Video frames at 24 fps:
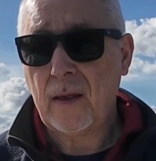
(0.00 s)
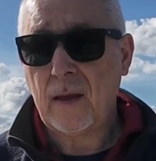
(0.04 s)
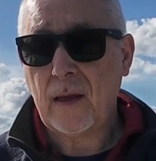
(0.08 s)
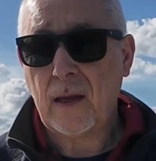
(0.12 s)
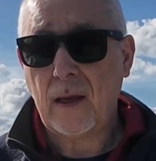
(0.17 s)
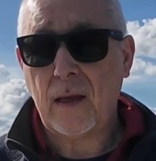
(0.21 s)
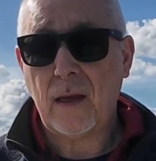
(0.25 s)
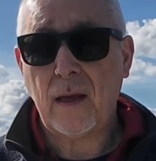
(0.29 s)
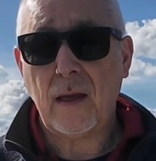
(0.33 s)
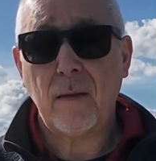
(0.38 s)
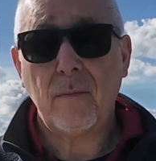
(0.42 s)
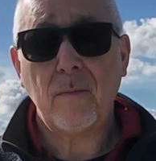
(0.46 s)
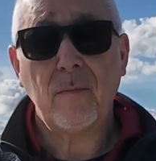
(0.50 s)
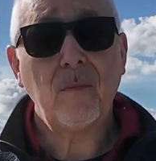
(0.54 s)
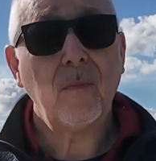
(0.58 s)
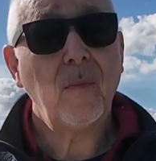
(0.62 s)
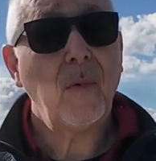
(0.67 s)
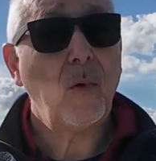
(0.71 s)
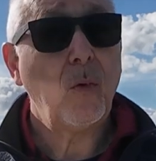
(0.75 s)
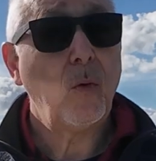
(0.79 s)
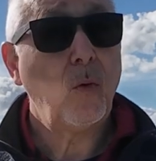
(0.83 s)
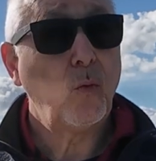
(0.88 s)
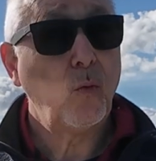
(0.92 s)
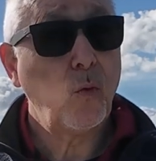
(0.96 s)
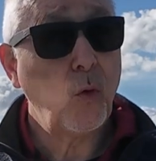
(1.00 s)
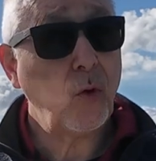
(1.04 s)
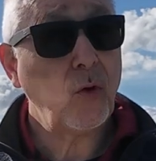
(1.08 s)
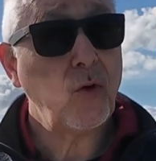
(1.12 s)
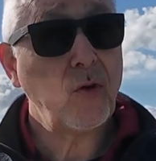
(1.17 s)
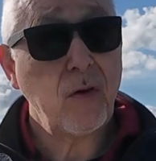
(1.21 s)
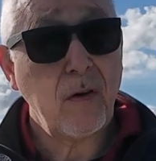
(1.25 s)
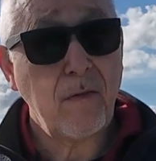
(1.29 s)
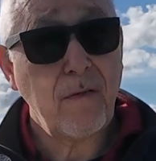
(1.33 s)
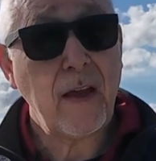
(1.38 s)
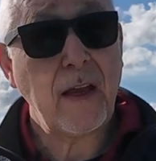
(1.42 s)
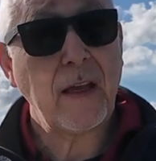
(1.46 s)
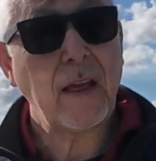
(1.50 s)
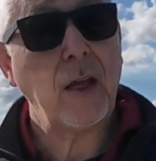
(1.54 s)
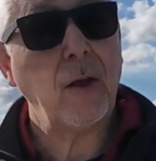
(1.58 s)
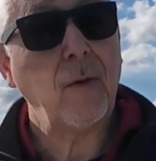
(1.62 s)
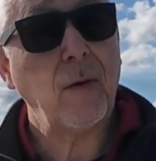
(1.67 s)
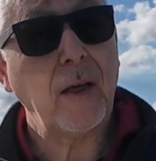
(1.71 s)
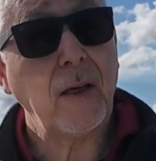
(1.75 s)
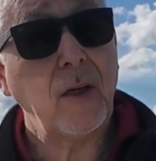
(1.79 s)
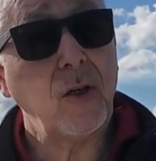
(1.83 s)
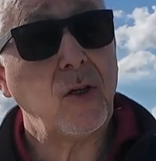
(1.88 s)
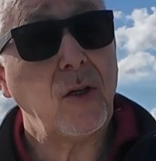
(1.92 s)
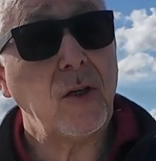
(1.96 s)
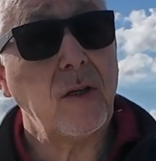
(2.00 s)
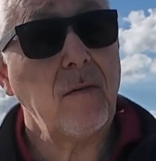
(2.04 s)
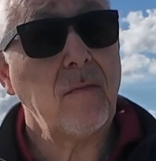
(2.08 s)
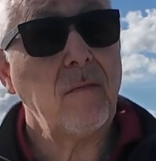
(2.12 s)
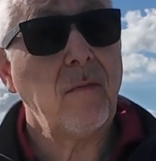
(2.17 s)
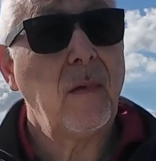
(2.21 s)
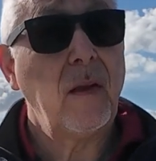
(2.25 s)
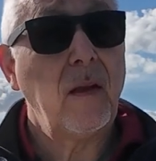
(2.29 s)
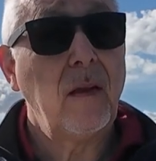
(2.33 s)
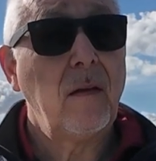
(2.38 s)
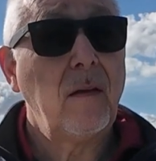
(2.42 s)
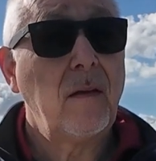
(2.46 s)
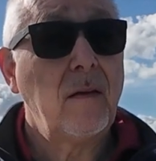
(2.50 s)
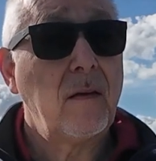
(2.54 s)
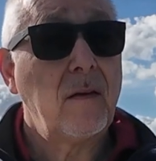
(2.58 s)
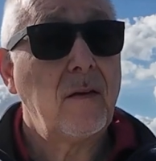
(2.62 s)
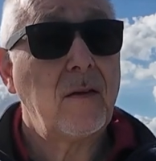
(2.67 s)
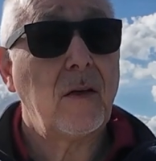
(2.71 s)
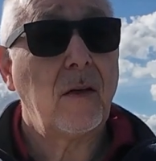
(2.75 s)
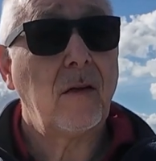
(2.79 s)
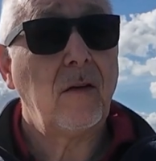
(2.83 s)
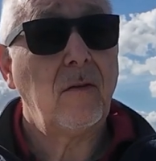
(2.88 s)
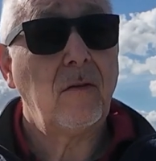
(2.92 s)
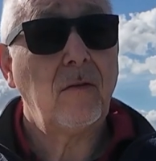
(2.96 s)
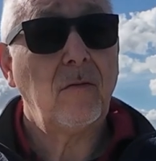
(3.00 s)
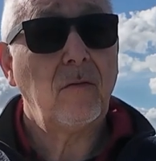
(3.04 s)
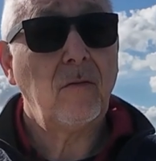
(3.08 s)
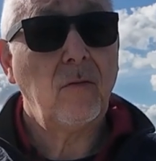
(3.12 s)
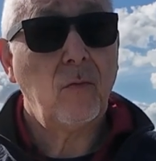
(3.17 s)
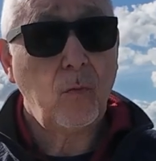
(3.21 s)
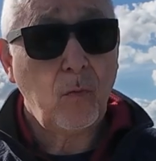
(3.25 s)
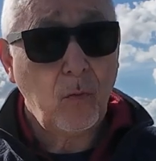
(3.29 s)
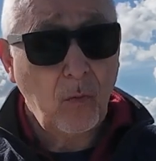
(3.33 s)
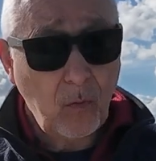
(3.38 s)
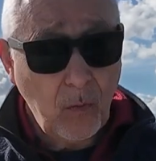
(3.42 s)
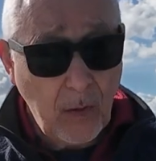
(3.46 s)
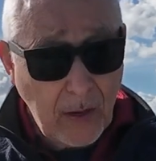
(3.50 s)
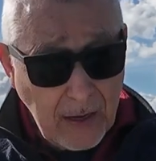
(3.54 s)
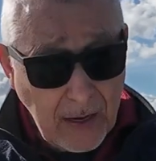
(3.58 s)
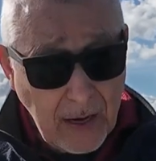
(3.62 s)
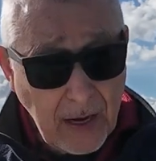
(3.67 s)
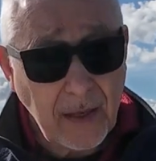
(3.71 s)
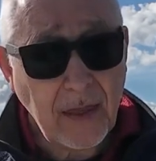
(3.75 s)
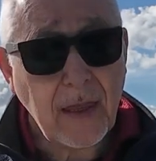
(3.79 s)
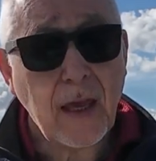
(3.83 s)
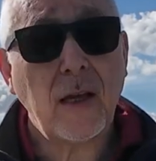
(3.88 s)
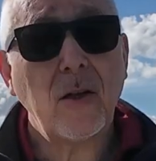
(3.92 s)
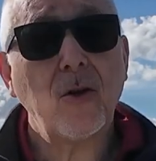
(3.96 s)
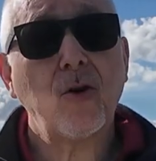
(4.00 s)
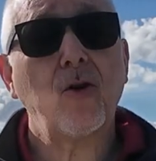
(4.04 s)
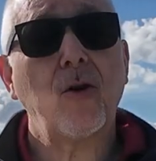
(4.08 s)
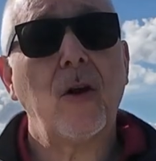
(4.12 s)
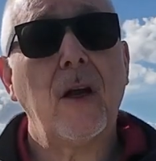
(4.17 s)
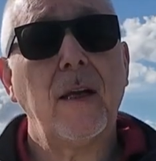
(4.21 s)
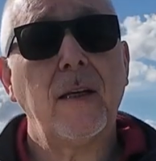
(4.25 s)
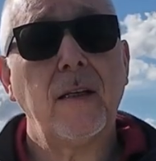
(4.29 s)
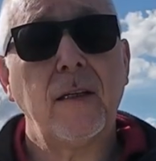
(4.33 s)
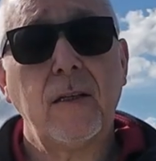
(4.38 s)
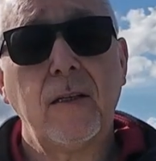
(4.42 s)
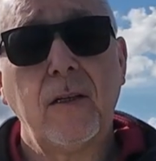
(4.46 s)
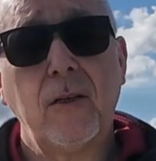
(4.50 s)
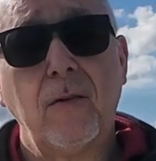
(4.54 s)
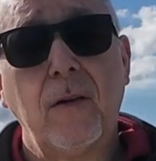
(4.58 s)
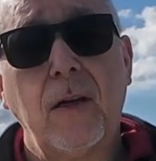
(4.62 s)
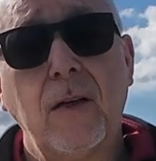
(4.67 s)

Water evacuation. So we need that tread to